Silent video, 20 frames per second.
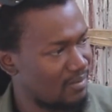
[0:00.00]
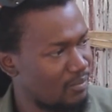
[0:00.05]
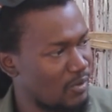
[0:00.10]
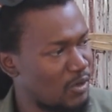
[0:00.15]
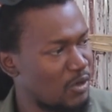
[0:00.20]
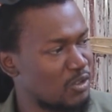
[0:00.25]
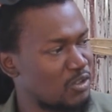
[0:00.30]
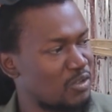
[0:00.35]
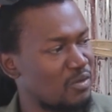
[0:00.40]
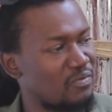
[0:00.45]

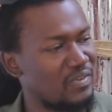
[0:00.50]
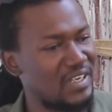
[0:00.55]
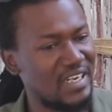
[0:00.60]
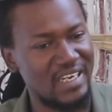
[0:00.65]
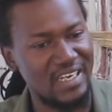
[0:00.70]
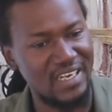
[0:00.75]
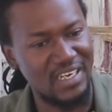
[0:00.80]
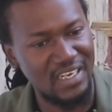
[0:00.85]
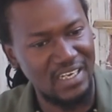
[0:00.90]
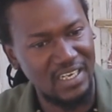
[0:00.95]
because of
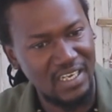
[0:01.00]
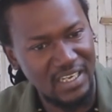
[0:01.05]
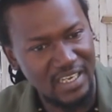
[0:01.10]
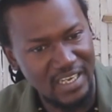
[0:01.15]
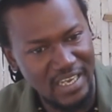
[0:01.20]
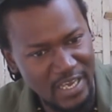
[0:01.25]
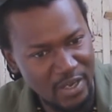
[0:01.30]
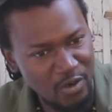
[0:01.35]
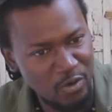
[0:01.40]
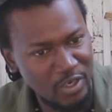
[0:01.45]
their
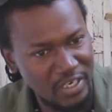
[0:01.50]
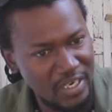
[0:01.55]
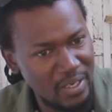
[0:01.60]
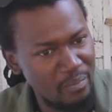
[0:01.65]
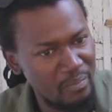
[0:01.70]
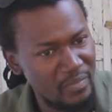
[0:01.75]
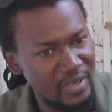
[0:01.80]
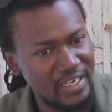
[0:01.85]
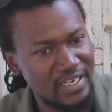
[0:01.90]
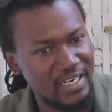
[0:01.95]
error they
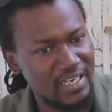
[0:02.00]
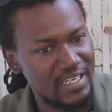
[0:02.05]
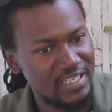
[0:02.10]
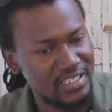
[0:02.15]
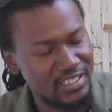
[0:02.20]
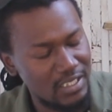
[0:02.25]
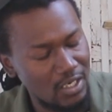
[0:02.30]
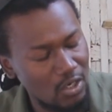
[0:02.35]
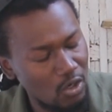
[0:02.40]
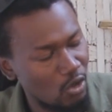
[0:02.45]
made
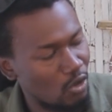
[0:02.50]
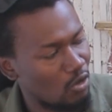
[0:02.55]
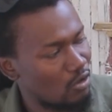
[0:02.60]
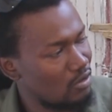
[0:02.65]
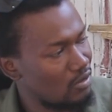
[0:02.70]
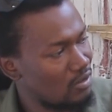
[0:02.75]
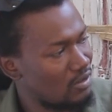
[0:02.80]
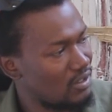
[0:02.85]
against the law?